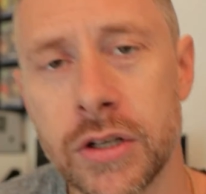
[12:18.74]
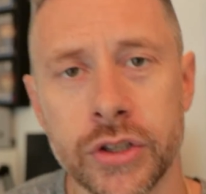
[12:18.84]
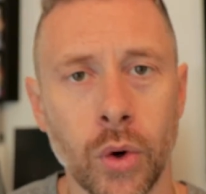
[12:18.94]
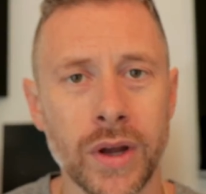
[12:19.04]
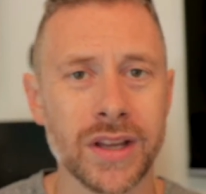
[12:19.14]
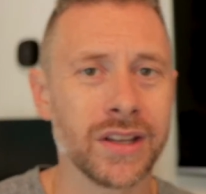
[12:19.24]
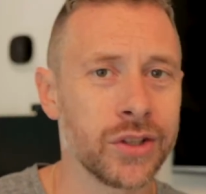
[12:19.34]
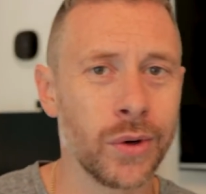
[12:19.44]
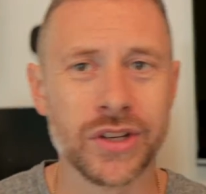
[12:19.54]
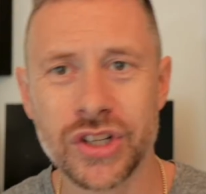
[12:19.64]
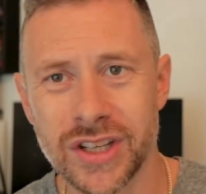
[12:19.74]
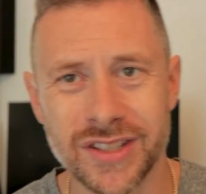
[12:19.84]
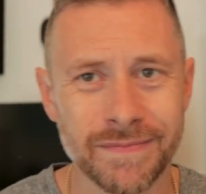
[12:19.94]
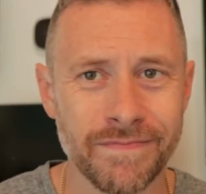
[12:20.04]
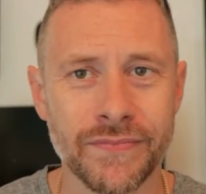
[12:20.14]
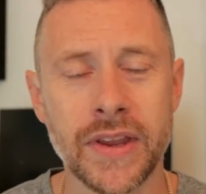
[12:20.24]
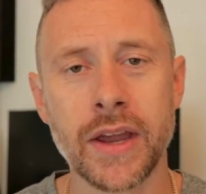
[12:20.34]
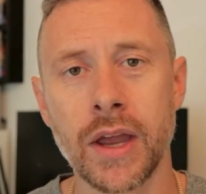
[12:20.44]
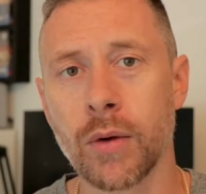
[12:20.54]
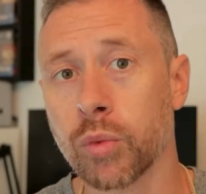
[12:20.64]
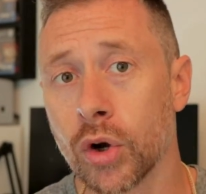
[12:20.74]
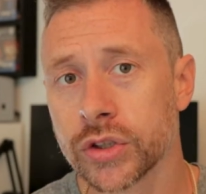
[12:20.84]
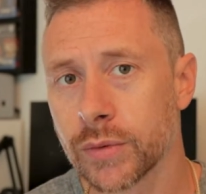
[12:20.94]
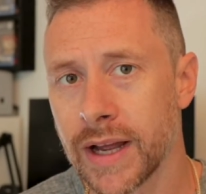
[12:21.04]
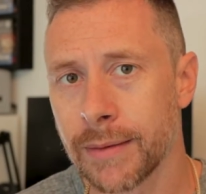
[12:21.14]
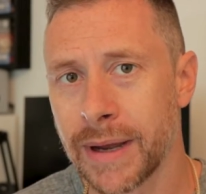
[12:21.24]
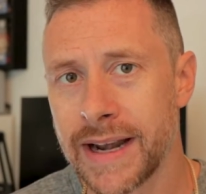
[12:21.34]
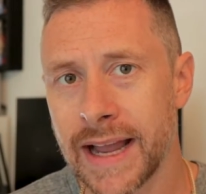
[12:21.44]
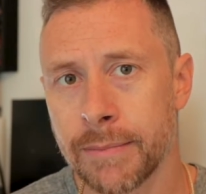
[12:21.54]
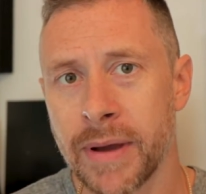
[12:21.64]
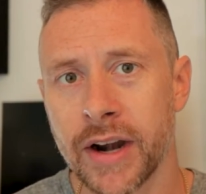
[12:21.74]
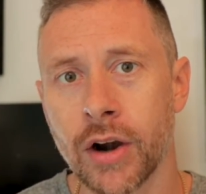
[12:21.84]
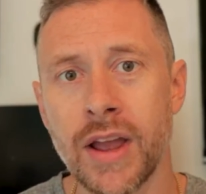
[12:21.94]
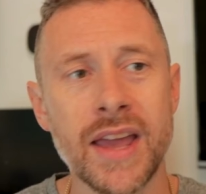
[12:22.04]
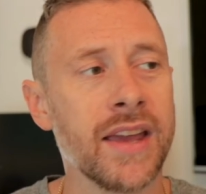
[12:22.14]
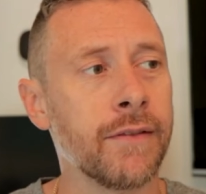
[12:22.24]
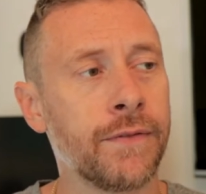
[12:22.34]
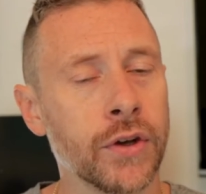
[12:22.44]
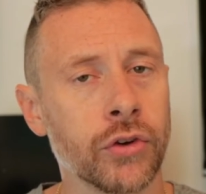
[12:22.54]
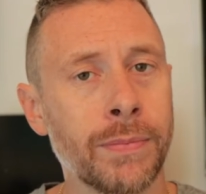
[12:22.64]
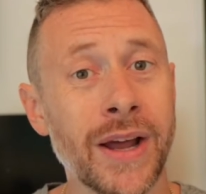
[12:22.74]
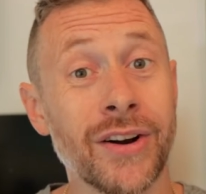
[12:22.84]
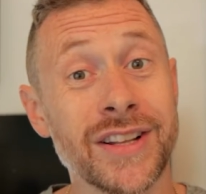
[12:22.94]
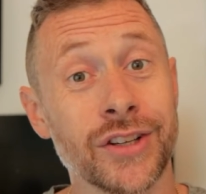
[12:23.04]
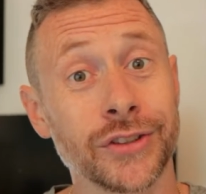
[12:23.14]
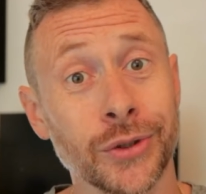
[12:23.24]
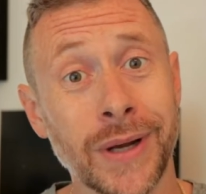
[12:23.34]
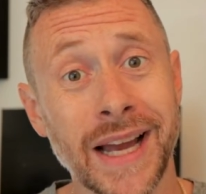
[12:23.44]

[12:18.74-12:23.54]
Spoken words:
so it rolls around on my neck better, it feels better. It's also